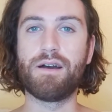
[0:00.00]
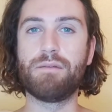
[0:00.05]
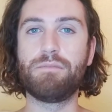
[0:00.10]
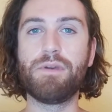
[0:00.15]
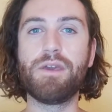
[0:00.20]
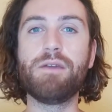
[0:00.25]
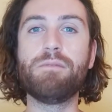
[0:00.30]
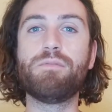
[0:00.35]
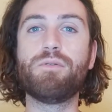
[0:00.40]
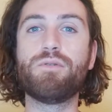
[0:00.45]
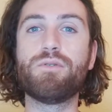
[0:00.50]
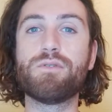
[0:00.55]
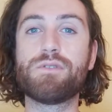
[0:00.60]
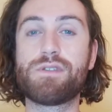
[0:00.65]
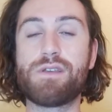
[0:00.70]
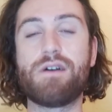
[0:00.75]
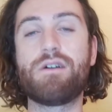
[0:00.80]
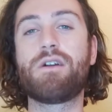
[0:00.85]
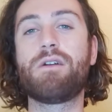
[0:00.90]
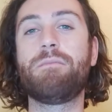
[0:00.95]
people
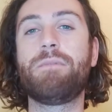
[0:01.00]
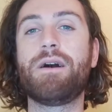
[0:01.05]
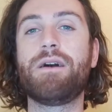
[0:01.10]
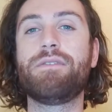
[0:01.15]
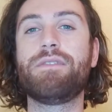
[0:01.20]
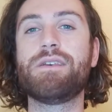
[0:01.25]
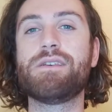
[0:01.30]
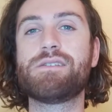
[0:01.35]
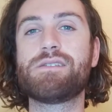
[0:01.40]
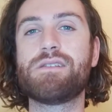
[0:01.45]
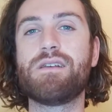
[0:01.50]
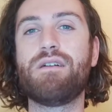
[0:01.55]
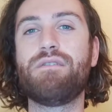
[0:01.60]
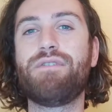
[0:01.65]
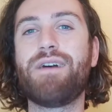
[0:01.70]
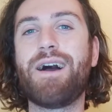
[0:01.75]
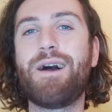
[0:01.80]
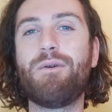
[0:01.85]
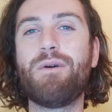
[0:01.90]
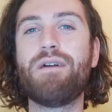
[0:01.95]
talk about this stuff.
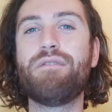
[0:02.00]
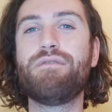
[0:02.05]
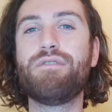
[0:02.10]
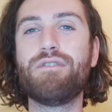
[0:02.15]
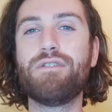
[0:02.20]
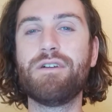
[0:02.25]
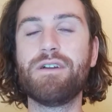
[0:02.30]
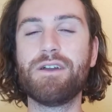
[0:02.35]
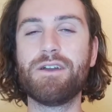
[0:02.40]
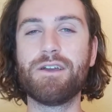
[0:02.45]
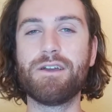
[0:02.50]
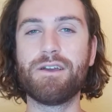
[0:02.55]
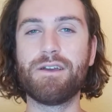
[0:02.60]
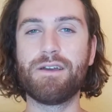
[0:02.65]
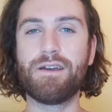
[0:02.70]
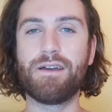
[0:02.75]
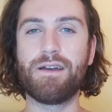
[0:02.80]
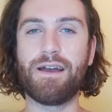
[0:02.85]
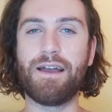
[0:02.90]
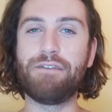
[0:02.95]
However,
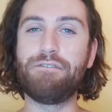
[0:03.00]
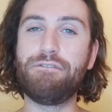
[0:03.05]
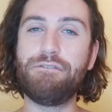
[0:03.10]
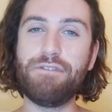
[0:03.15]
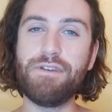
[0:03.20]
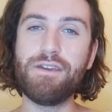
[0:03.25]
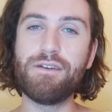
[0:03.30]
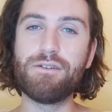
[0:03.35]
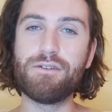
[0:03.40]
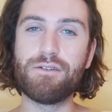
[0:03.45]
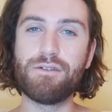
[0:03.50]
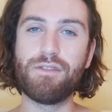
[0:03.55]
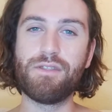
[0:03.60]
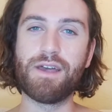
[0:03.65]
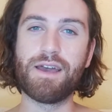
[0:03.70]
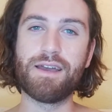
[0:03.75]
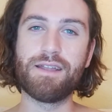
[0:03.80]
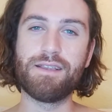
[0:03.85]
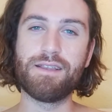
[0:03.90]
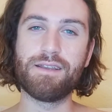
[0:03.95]
I feel
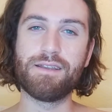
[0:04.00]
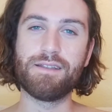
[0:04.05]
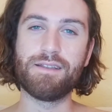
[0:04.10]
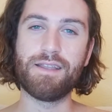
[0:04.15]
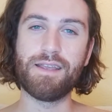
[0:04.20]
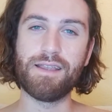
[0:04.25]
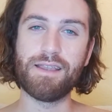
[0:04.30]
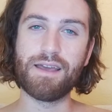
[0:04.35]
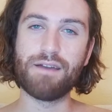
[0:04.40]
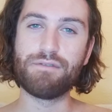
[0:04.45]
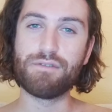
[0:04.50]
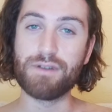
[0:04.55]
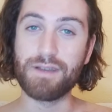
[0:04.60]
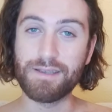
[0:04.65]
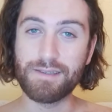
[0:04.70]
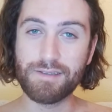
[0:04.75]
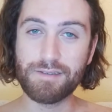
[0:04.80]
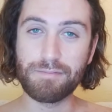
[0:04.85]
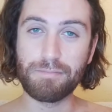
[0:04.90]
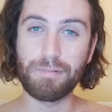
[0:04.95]
that they never
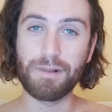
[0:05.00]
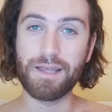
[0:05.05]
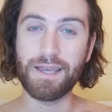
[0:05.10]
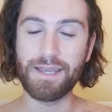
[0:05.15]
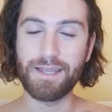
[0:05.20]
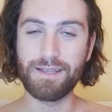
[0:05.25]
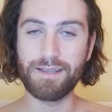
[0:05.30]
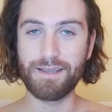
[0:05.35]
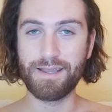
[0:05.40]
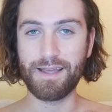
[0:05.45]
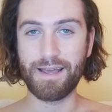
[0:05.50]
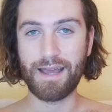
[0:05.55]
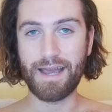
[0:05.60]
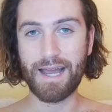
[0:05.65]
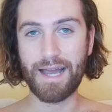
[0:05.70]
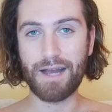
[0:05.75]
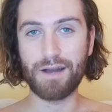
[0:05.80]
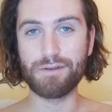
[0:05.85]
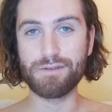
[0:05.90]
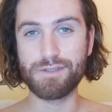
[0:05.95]
explain
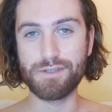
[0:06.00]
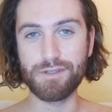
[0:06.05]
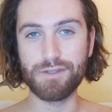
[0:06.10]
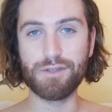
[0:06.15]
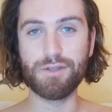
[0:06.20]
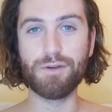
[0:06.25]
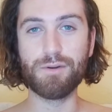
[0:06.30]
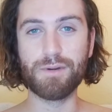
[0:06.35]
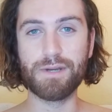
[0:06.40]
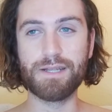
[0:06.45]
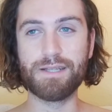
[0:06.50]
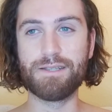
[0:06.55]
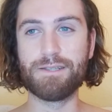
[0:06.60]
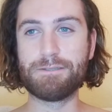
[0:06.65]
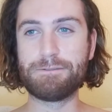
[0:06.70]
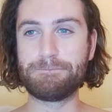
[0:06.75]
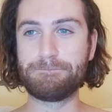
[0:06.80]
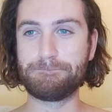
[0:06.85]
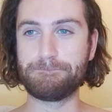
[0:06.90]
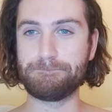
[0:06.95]
how to do it
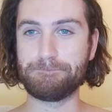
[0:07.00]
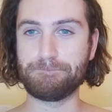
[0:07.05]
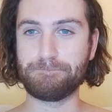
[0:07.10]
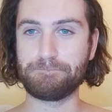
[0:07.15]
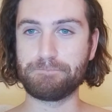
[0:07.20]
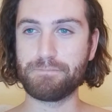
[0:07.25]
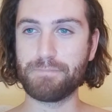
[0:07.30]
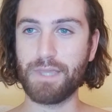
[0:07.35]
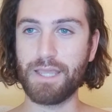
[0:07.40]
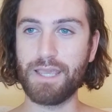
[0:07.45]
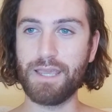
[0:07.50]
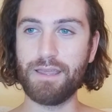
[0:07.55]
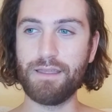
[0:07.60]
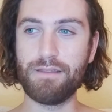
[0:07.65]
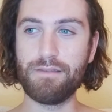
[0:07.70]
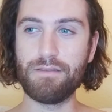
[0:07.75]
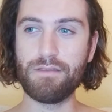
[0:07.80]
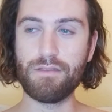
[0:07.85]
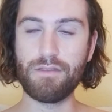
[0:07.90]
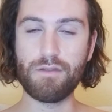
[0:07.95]

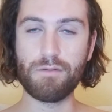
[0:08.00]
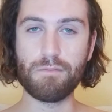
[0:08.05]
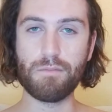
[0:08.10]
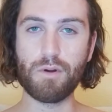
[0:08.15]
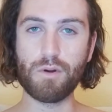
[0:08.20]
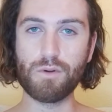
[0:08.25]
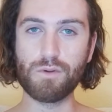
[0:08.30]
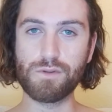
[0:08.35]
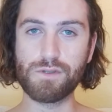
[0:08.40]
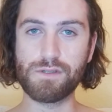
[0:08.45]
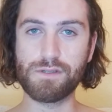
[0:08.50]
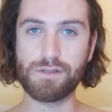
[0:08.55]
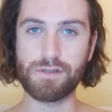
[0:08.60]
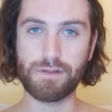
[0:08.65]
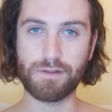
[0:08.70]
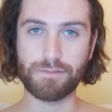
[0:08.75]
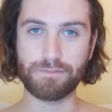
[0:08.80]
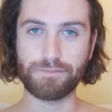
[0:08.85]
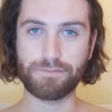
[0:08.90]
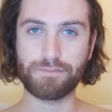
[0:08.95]
in the
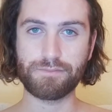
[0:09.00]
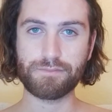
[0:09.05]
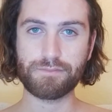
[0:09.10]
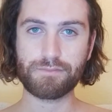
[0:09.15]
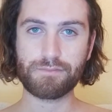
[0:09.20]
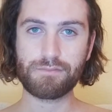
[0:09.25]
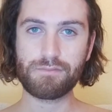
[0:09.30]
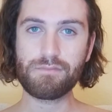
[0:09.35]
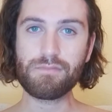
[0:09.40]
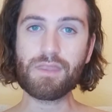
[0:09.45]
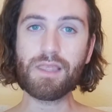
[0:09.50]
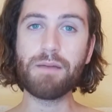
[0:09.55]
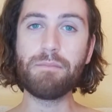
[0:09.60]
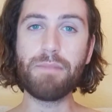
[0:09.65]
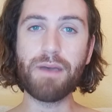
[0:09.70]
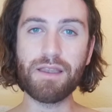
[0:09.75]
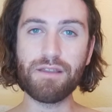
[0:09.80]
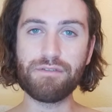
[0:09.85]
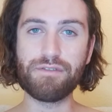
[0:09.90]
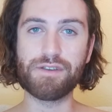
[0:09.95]
most
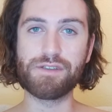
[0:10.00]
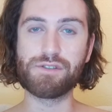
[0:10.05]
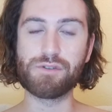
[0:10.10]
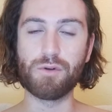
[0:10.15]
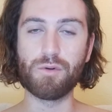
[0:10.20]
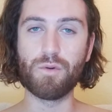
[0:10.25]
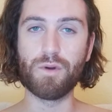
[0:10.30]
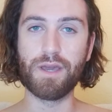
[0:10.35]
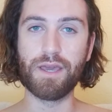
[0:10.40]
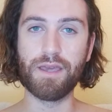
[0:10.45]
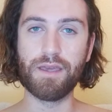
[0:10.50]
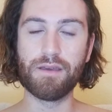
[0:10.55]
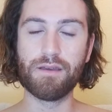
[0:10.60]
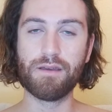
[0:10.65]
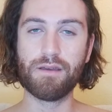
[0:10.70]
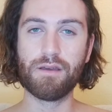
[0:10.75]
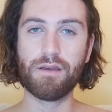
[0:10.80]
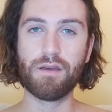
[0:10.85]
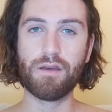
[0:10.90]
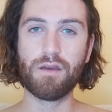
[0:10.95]
beneficial way,
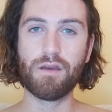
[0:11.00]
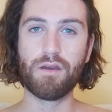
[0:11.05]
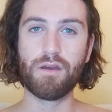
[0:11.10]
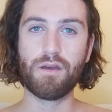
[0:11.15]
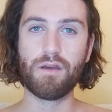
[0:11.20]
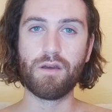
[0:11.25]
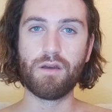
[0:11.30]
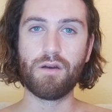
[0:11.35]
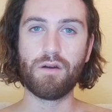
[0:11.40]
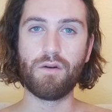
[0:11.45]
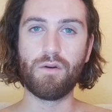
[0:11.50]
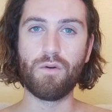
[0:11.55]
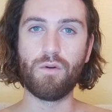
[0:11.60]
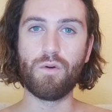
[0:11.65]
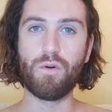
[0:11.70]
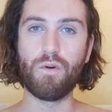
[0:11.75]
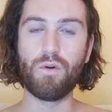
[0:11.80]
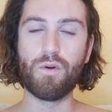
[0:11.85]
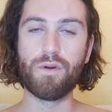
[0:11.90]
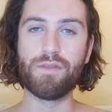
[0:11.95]

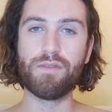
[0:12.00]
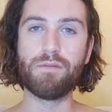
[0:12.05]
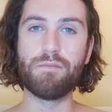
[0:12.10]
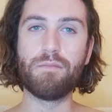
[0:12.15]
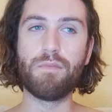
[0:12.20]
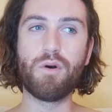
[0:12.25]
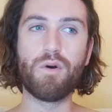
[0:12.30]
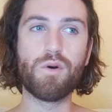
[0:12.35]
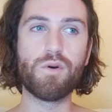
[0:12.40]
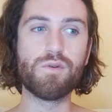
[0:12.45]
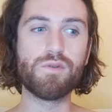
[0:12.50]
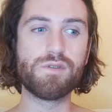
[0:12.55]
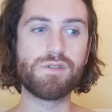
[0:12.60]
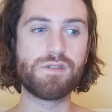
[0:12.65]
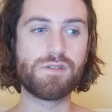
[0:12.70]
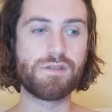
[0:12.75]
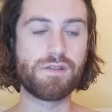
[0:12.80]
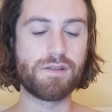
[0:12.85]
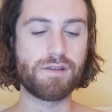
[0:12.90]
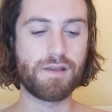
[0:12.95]
or in the
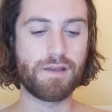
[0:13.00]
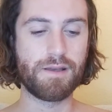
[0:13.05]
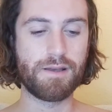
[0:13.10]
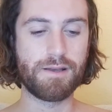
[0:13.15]
most